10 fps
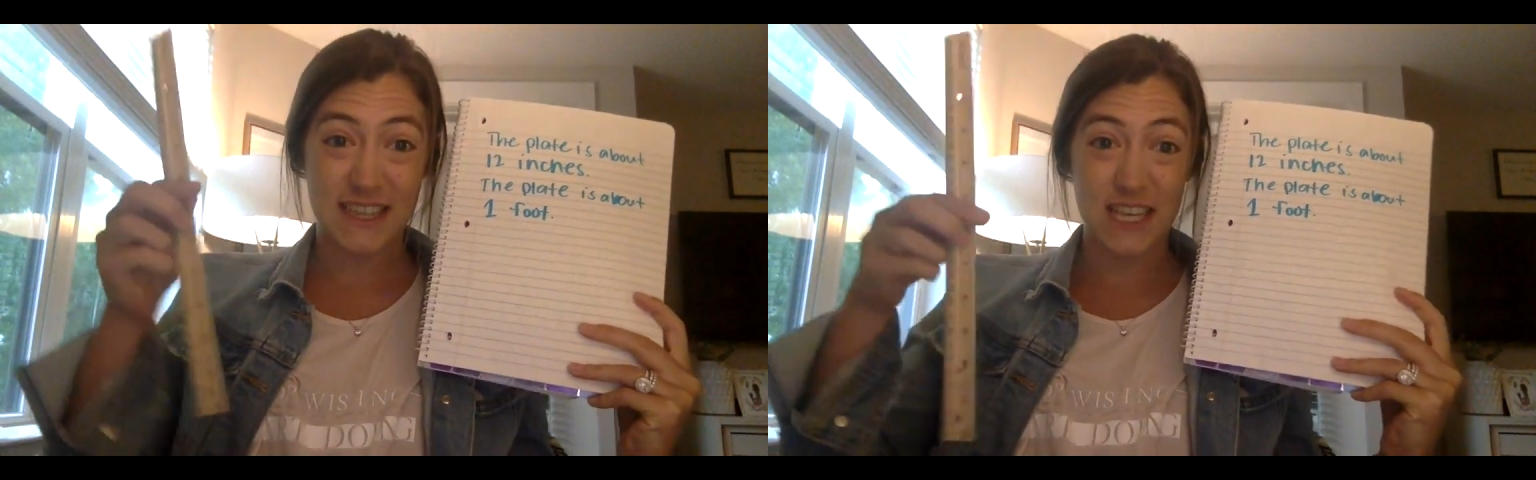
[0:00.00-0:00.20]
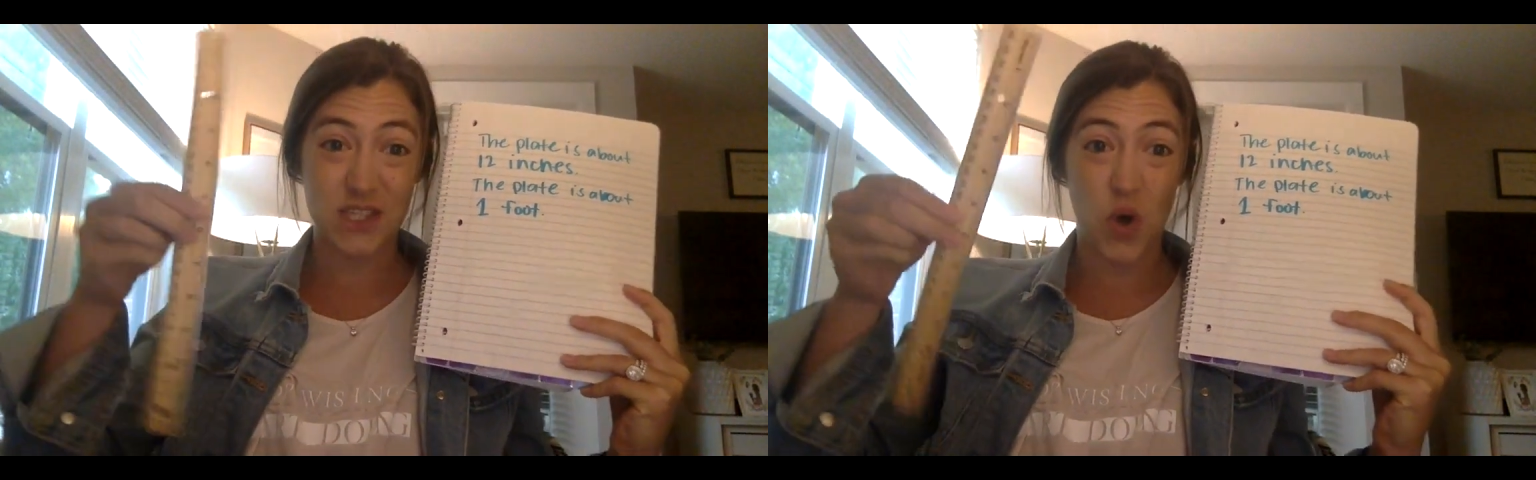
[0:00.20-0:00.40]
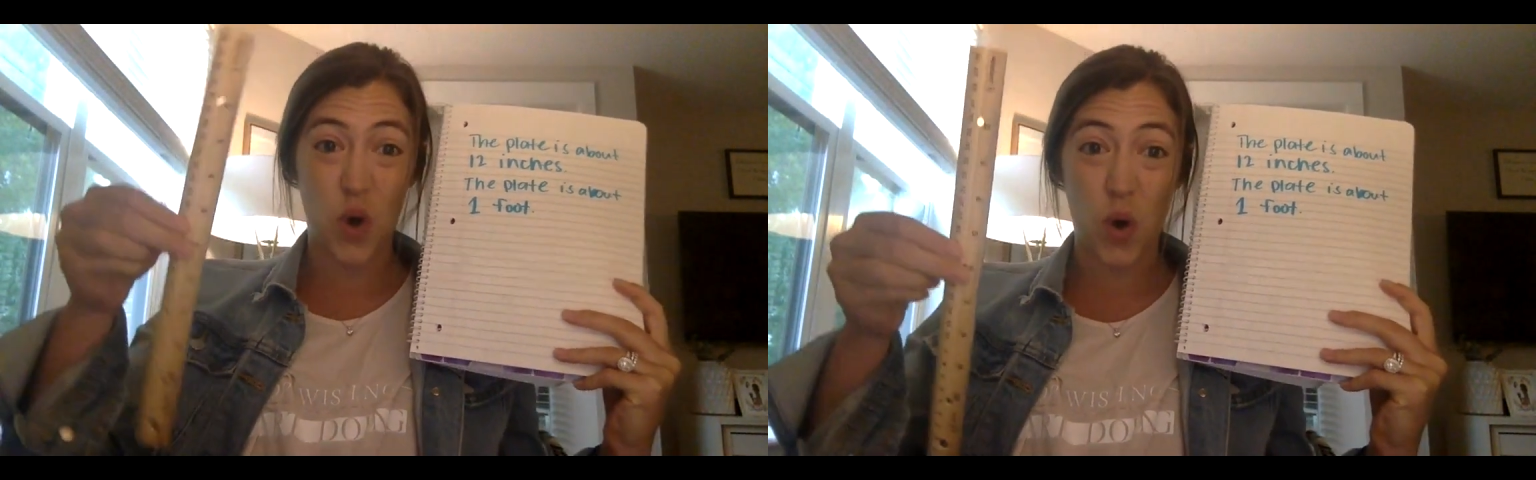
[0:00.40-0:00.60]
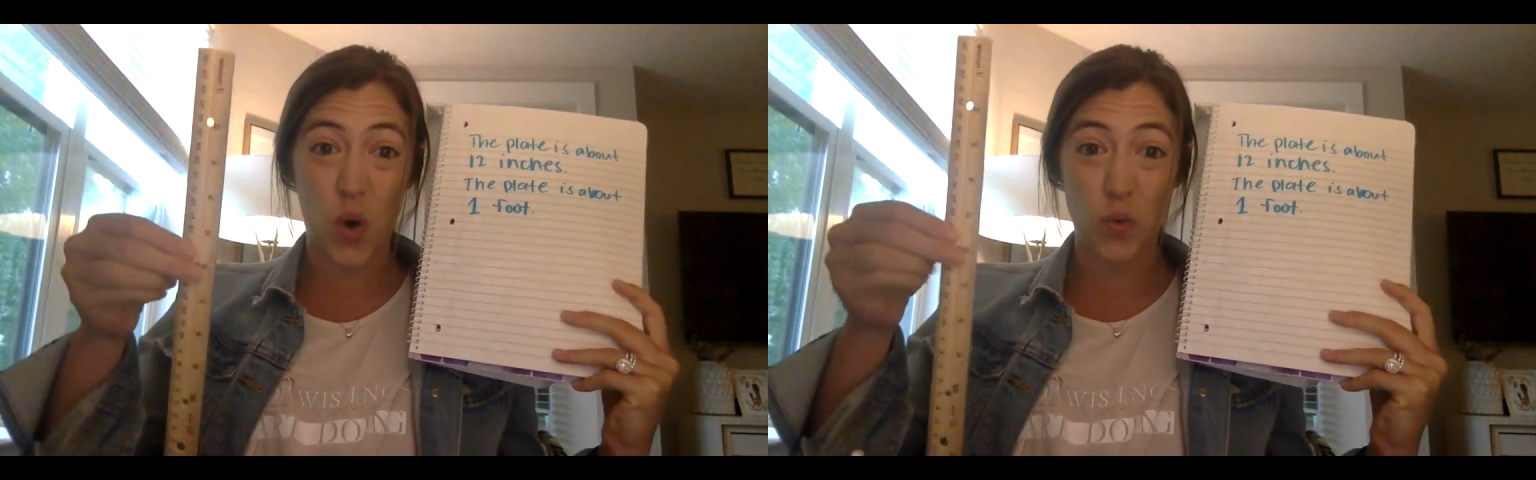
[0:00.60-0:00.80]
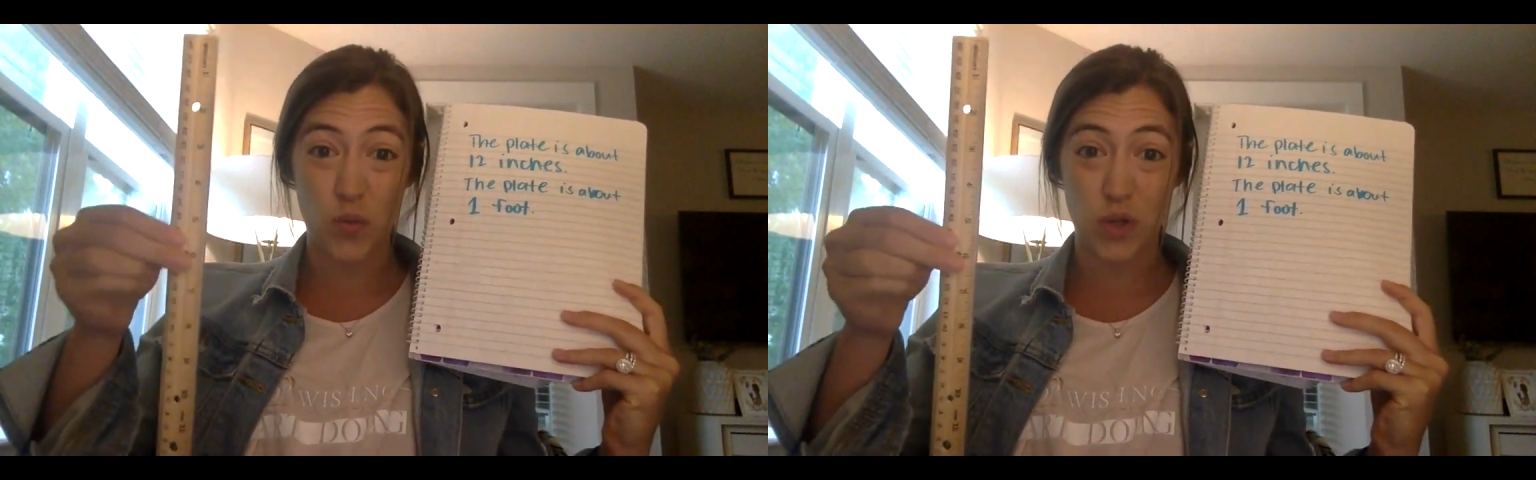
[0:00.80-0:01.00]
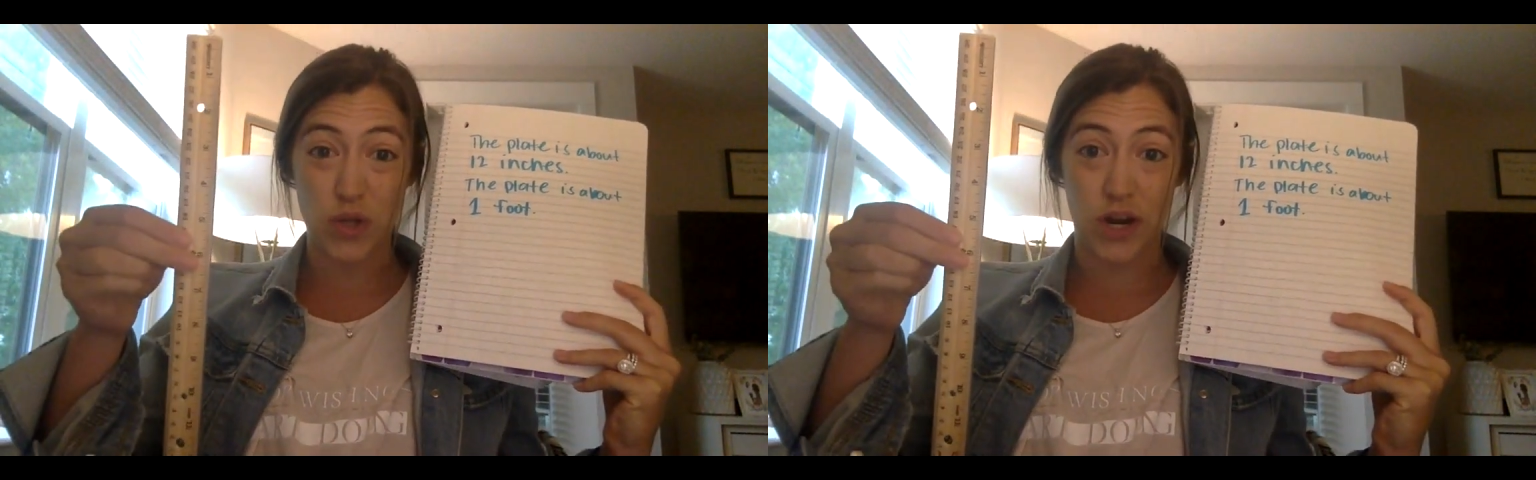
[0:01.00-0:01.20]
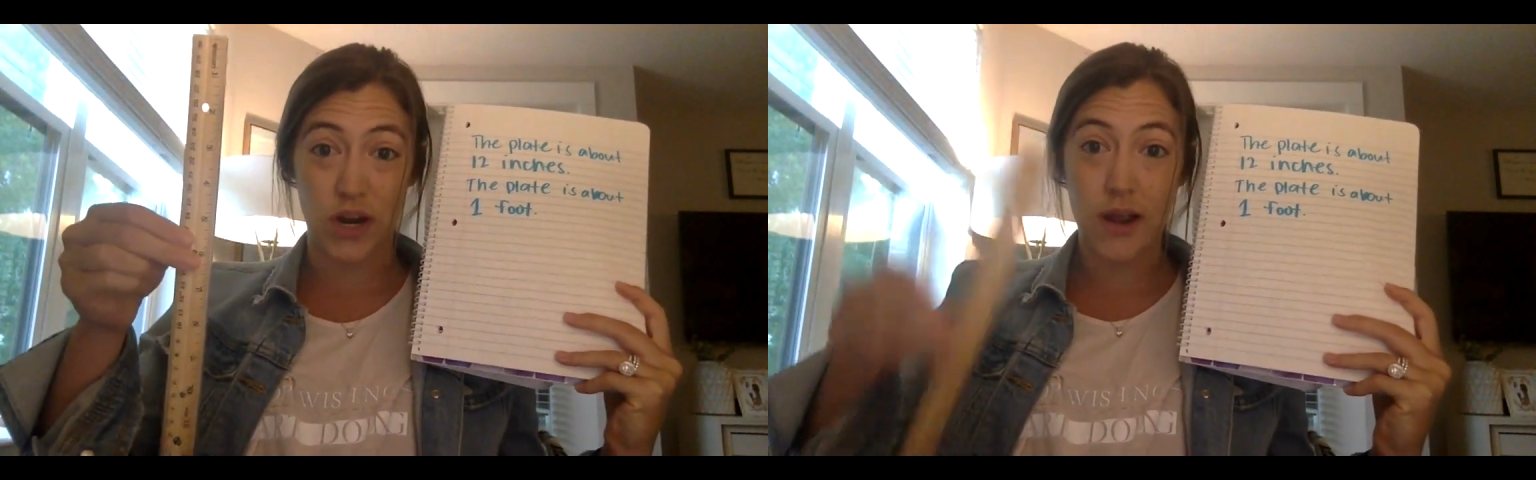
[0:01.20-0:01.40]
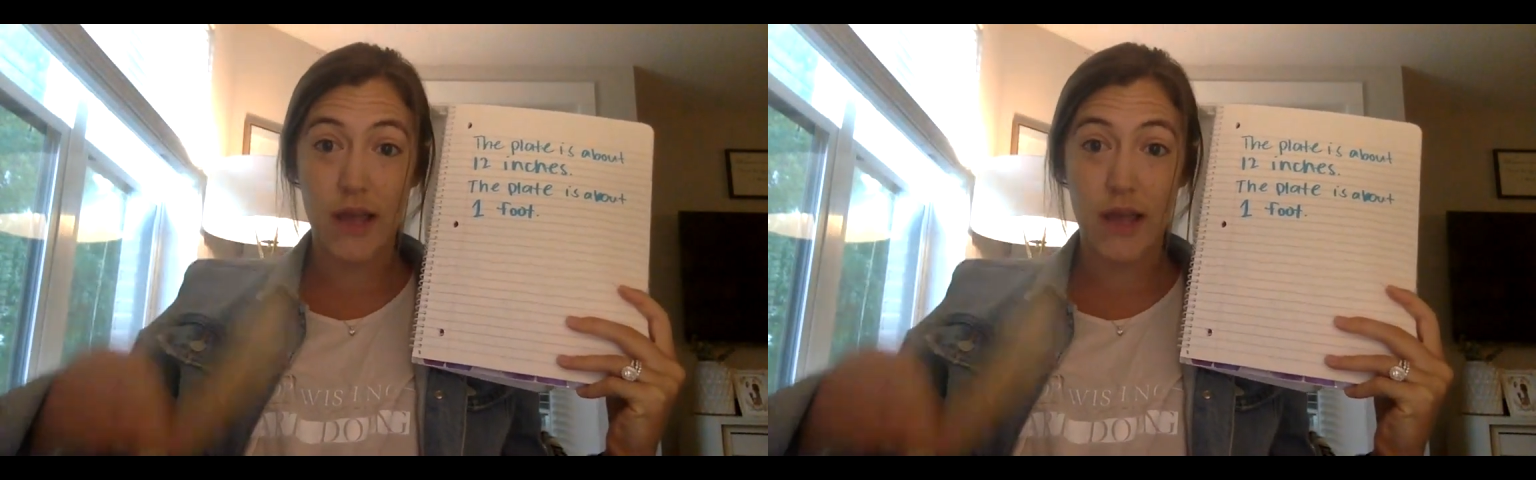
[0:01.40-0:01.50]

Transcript: this whole ruler.